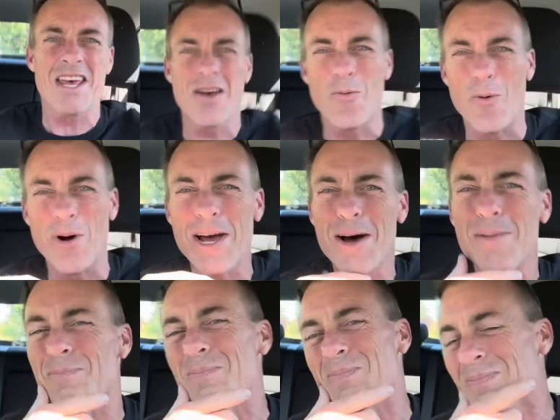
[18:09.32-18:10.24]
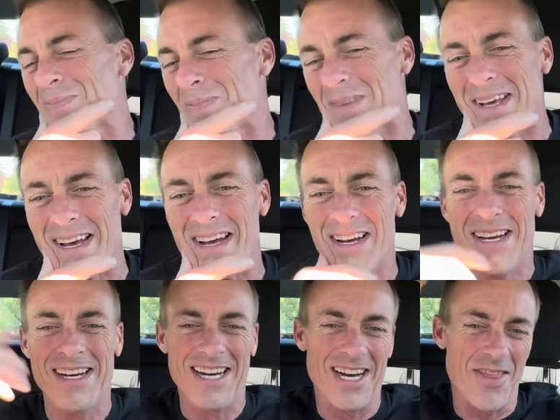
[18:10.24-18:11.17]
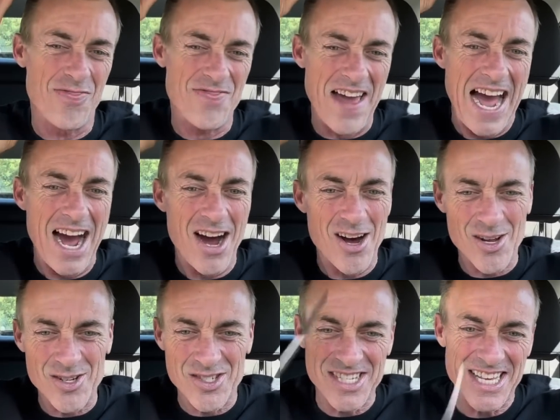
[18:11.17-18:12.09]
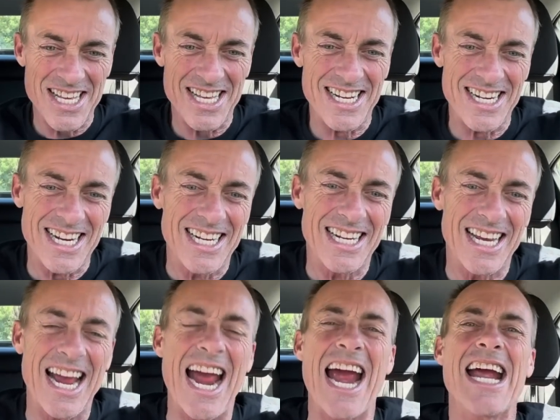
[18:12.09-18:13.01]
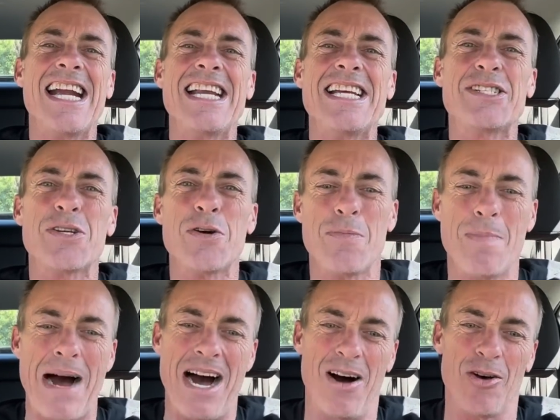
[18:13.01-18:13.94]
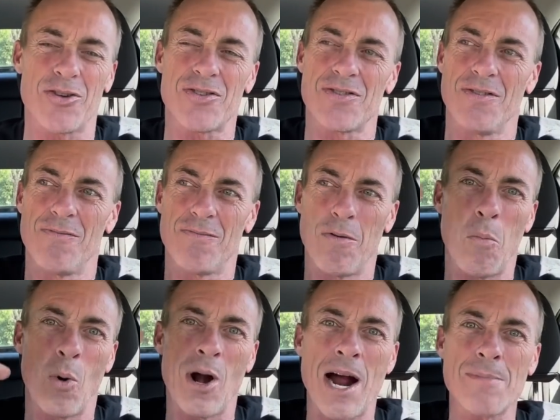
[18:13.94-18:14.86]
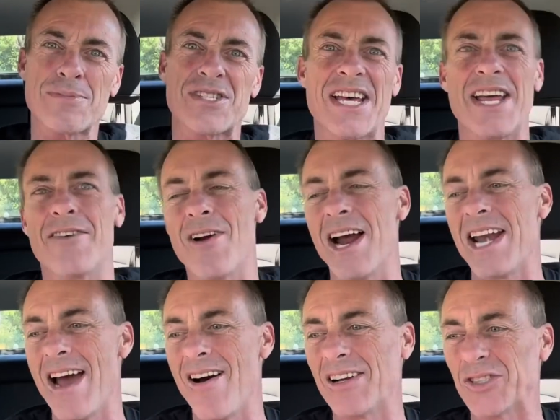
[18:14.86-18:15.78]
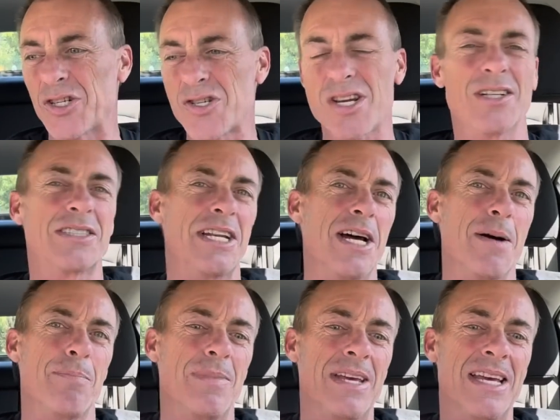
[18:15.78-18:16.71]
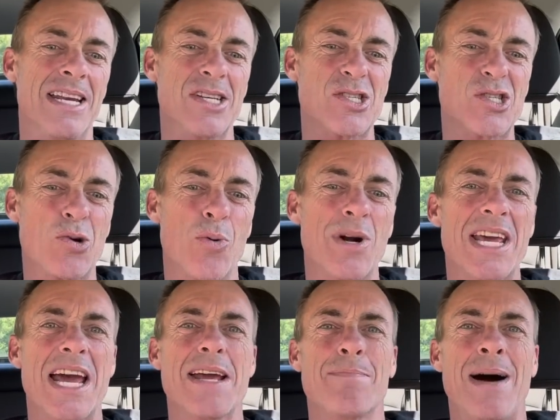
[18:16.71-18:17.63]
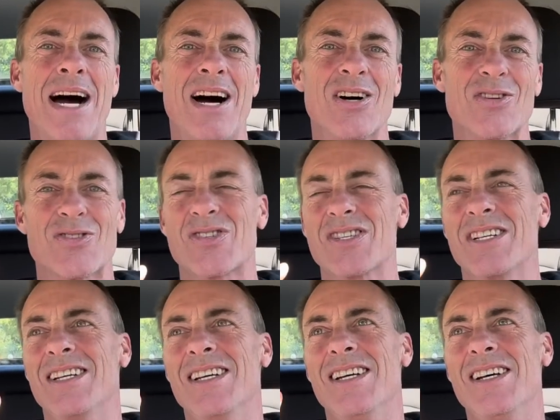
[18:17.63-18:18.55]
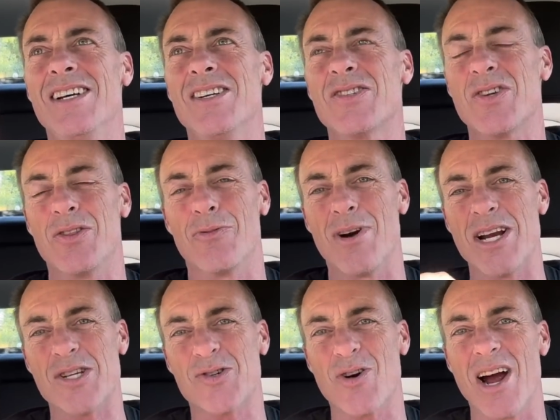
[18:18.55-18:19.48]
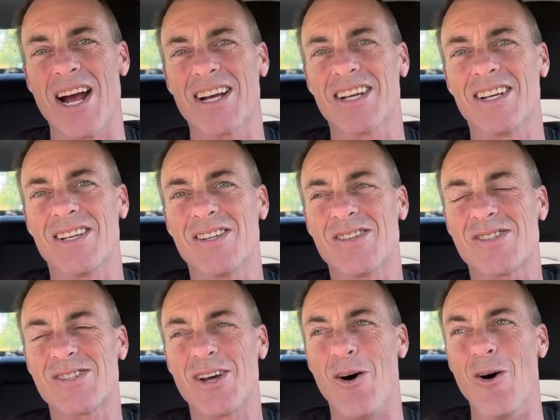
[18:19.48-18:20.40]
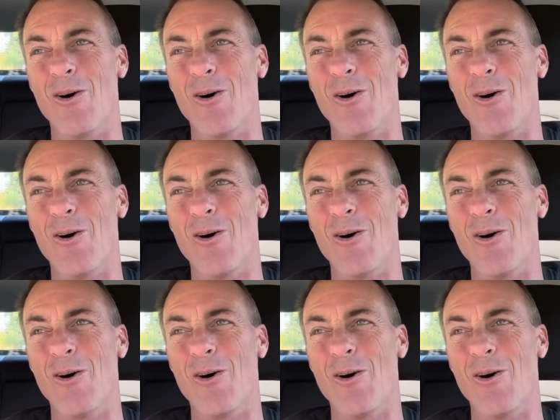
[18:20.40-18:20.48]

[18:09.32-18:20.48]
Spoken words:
Well, 1,082 miles from where I'm sitting right now. I just looked it up. It is 28 miles to the racetrack. So